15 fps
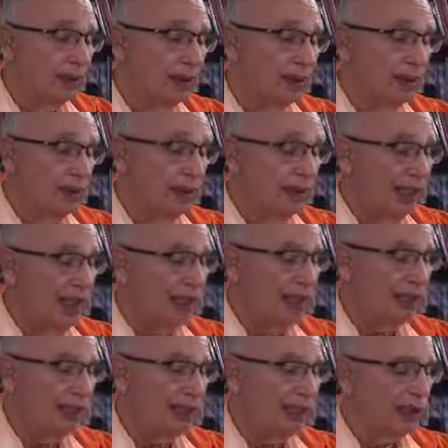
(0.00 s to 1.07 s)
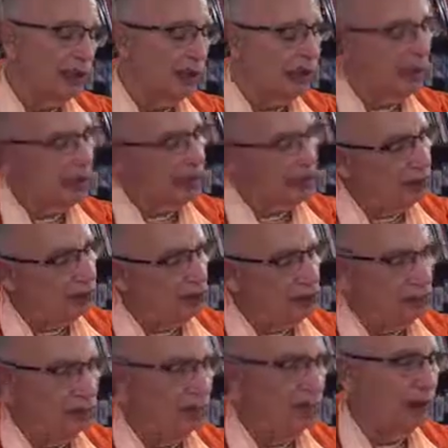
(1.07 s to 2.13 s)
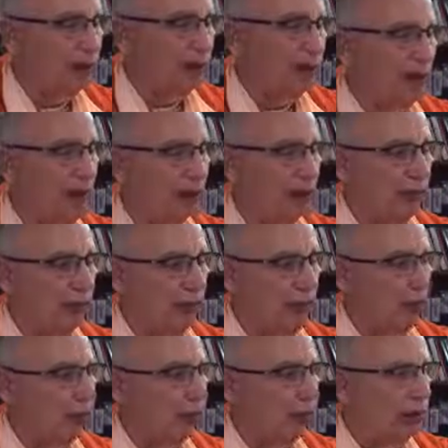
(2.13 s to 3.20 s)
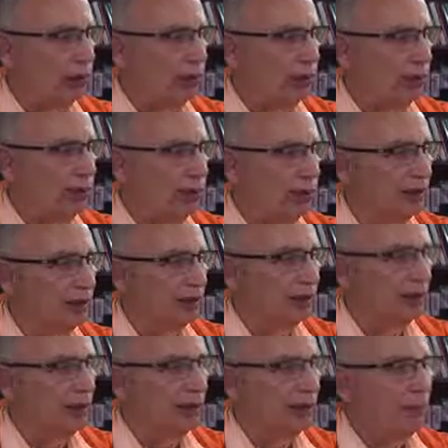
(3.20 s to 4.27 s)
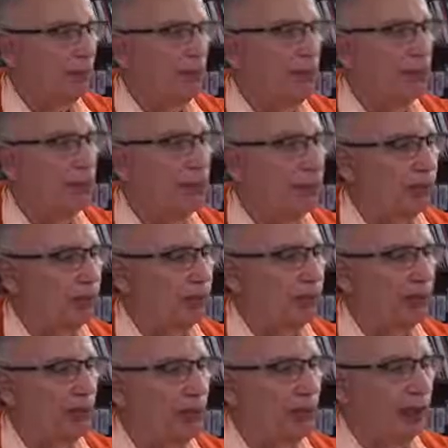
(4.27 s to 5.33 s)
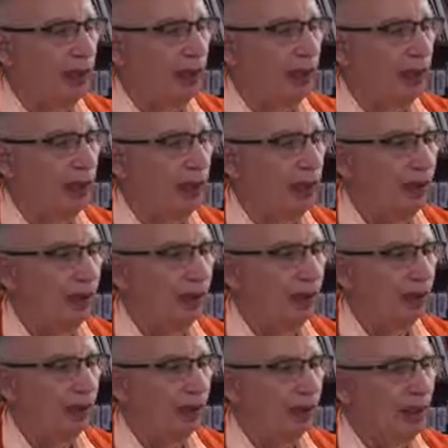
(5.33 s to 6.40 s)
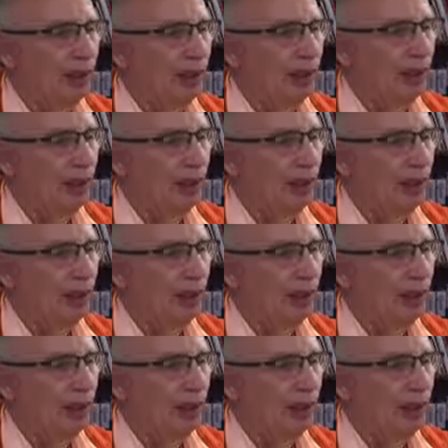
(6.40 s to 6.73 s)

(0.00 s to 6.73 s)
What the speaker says: And he actually, by that curse, he was dying of cholera. But Mahaprabhu went there and